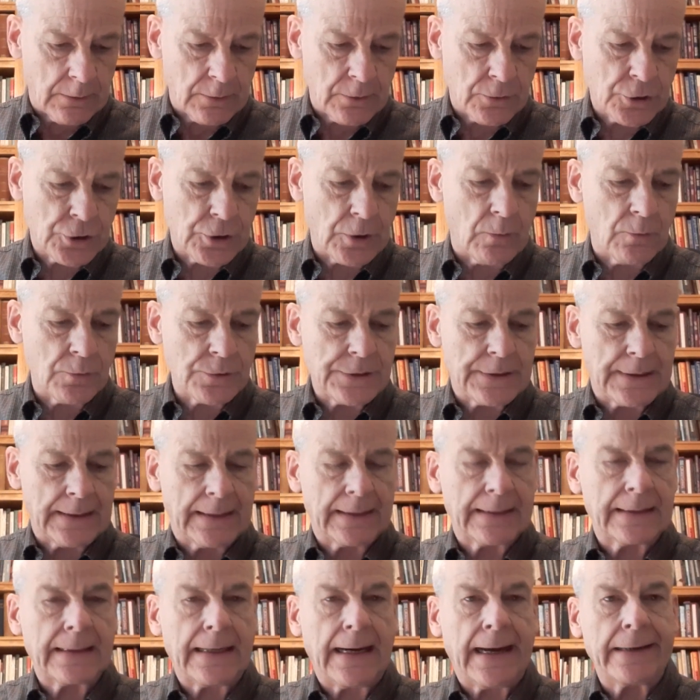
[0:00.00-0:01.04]
shows the
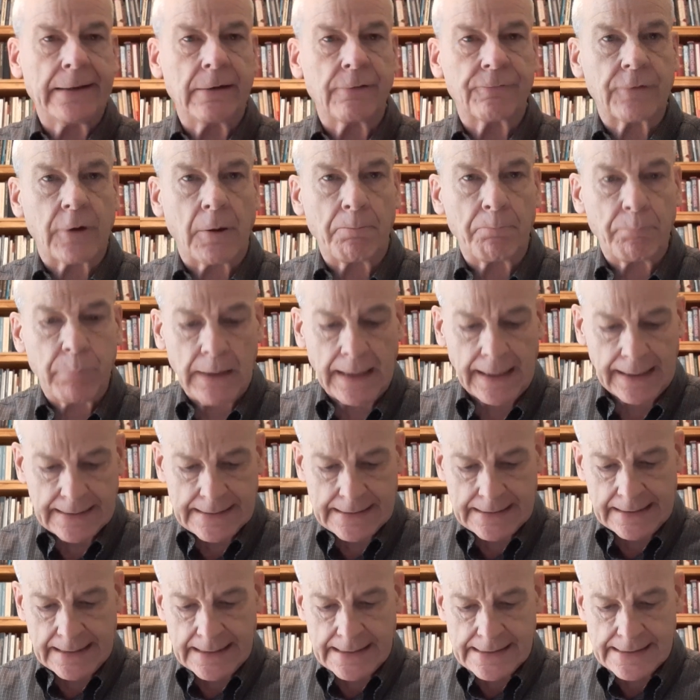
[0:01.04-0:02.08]
kind of complex
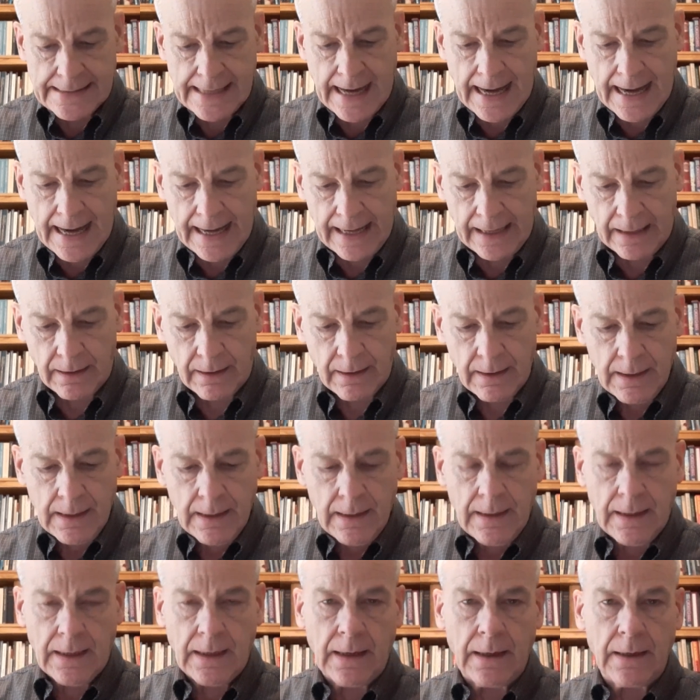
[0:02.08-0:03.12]
design
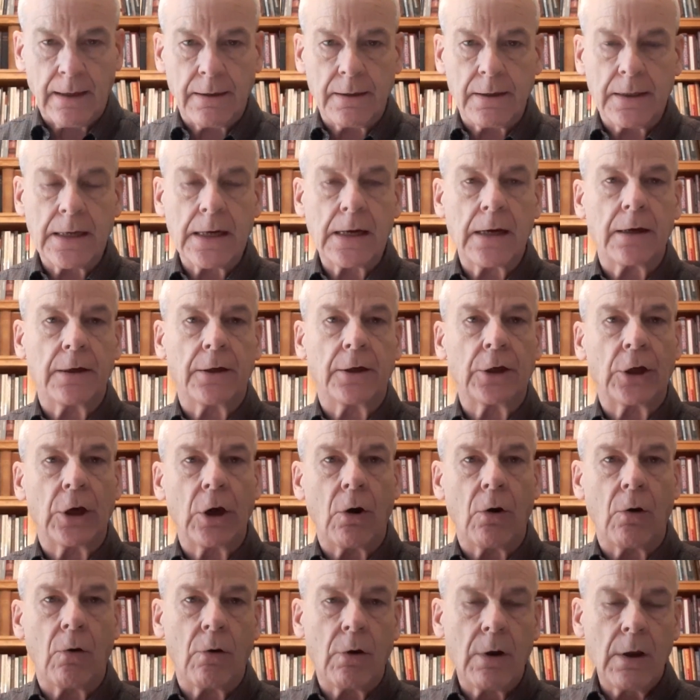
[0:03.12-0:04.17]
needed to
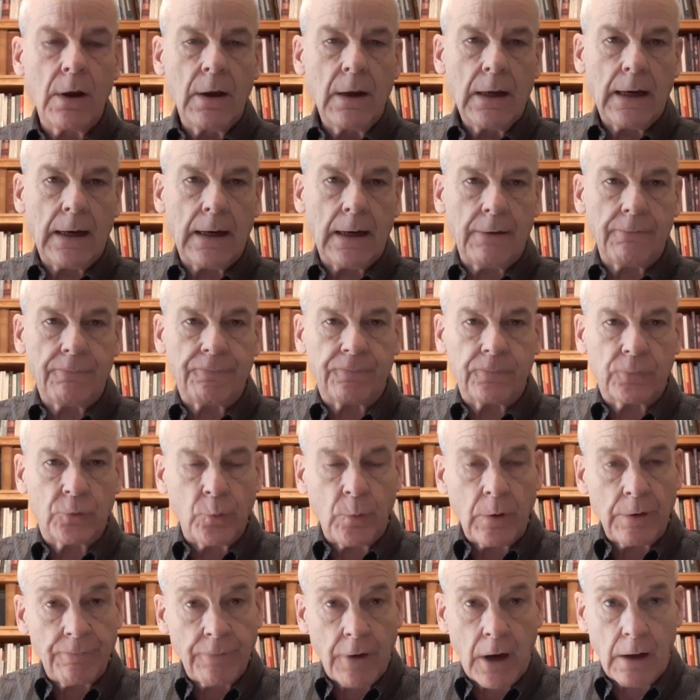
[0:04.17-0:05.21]
go
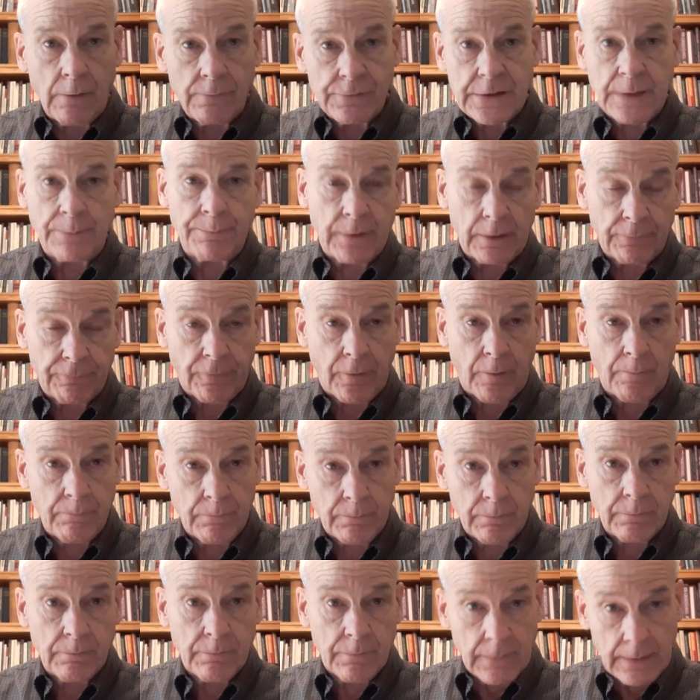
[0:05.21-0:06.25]
to evolve something
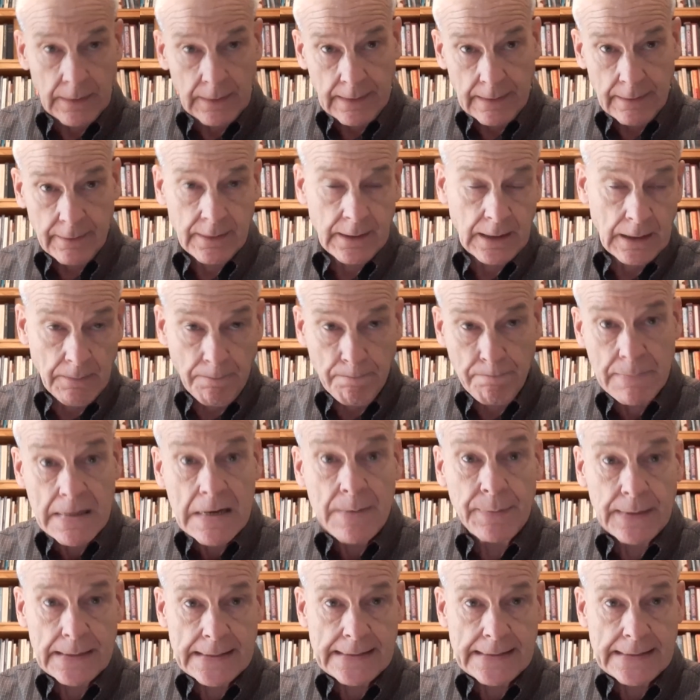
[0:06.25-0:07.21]
from the amoeba